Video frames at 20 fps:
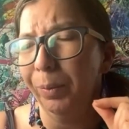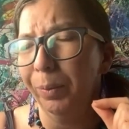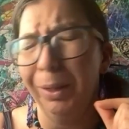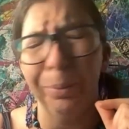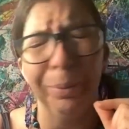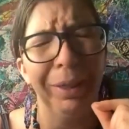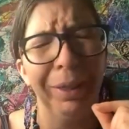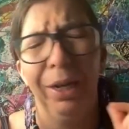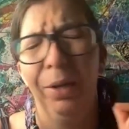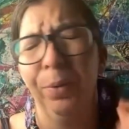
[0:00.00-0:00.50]
we
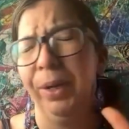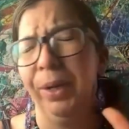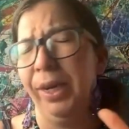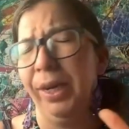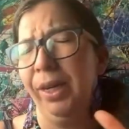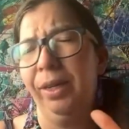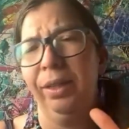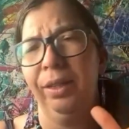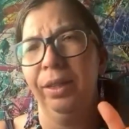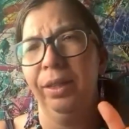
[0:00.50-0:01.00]
can be like,
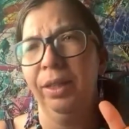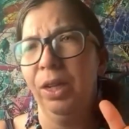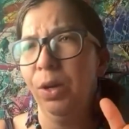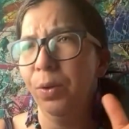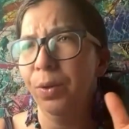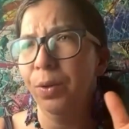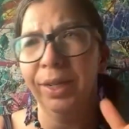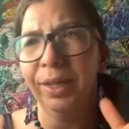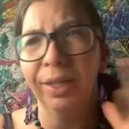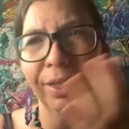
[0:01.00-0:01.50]
wait,
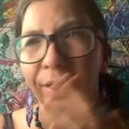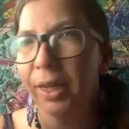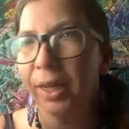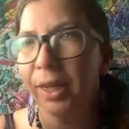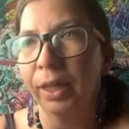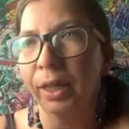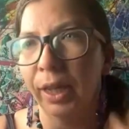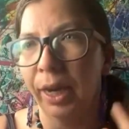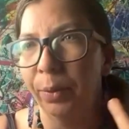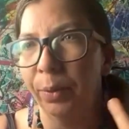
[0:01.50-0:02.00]
no, that doesn't
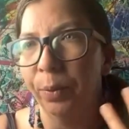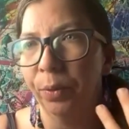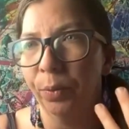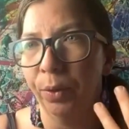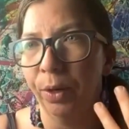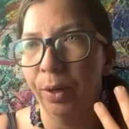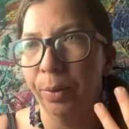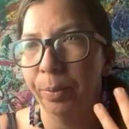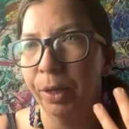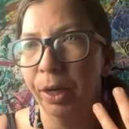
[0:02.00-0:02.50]
align with
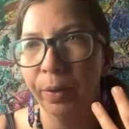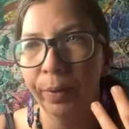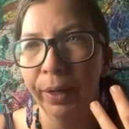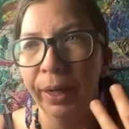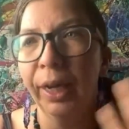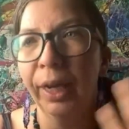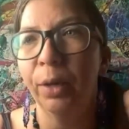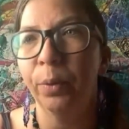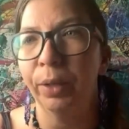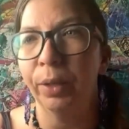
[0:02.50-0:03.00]
where I'm
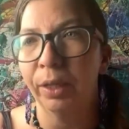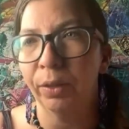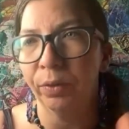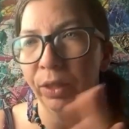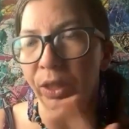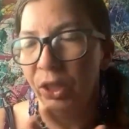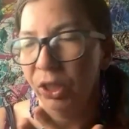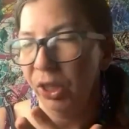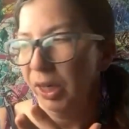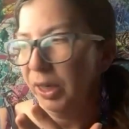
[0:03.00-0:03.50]
going, and we can
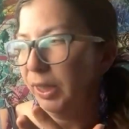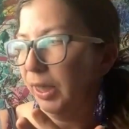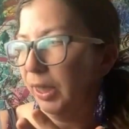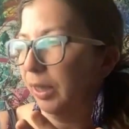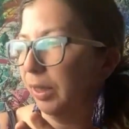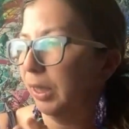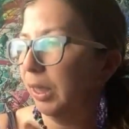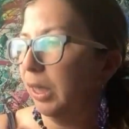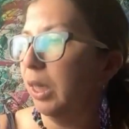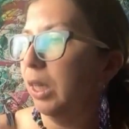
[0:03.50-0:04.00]
reject
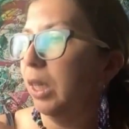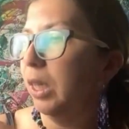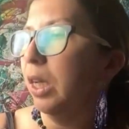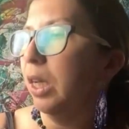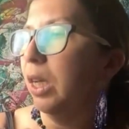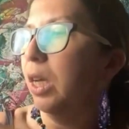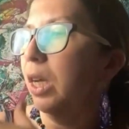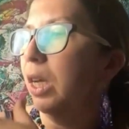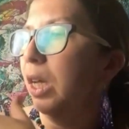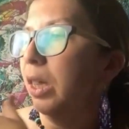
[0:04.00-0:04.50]
it.
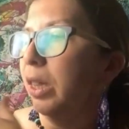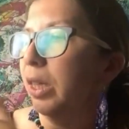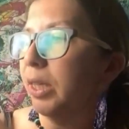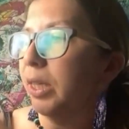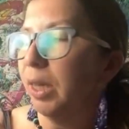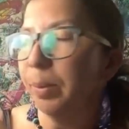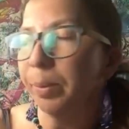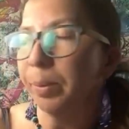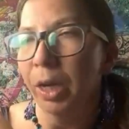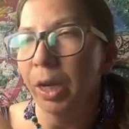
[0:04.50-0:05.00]
The
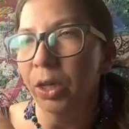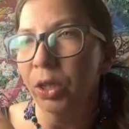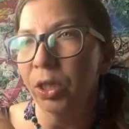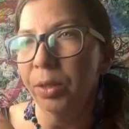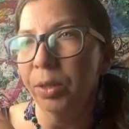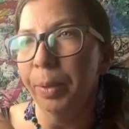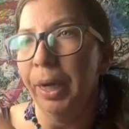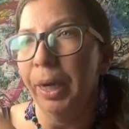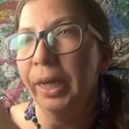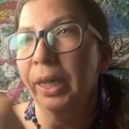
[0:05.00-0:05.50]

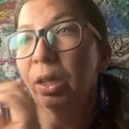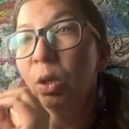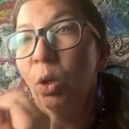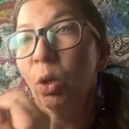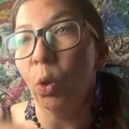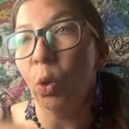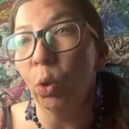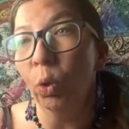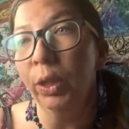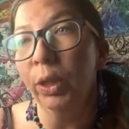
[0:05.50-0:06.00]
subconscious mind can
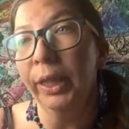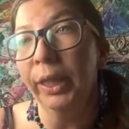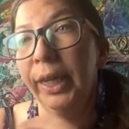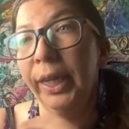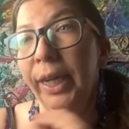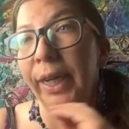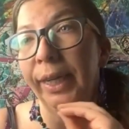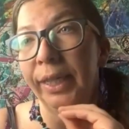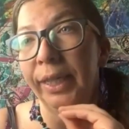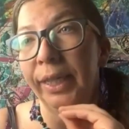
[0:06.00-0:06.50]

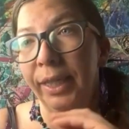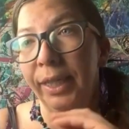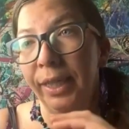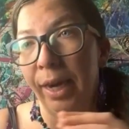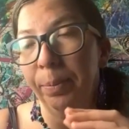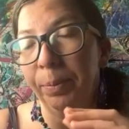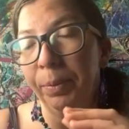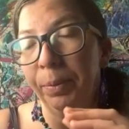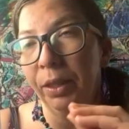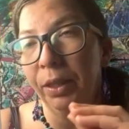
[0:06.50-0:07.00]
only
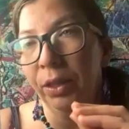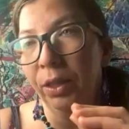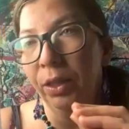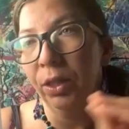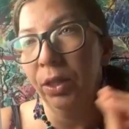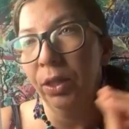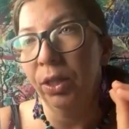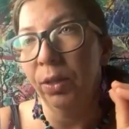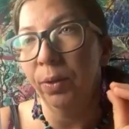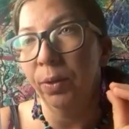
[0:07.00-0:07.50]
accept.
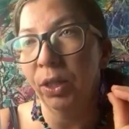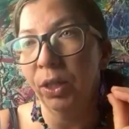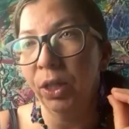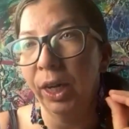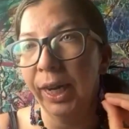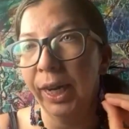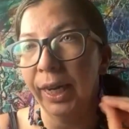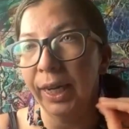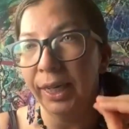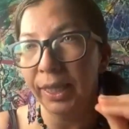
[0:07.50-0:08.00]
So it's
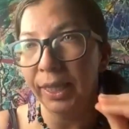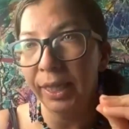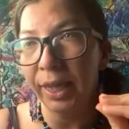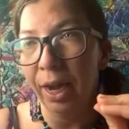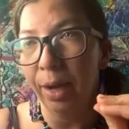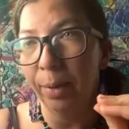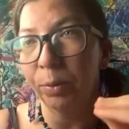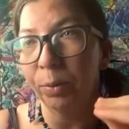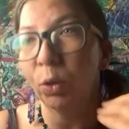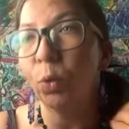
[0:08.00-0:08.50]
going to
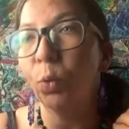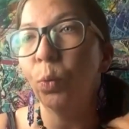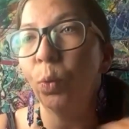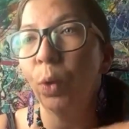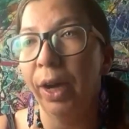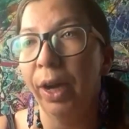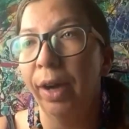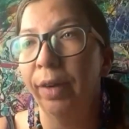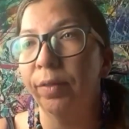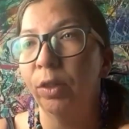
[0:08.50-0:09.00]
accept
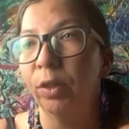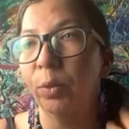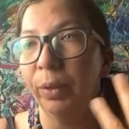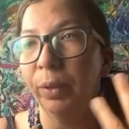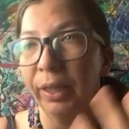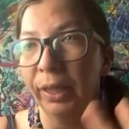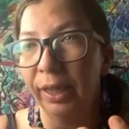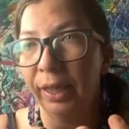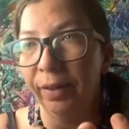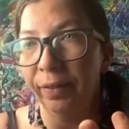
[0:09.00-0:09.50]
whatever
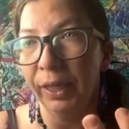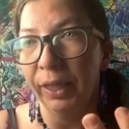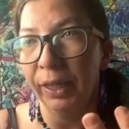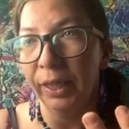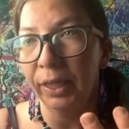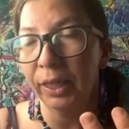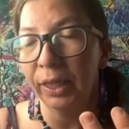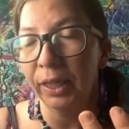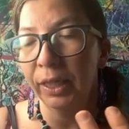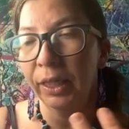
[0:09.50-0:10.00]
we give
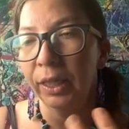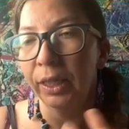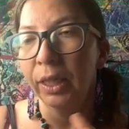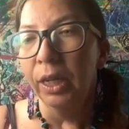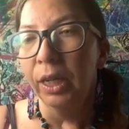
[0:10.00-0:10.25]
it.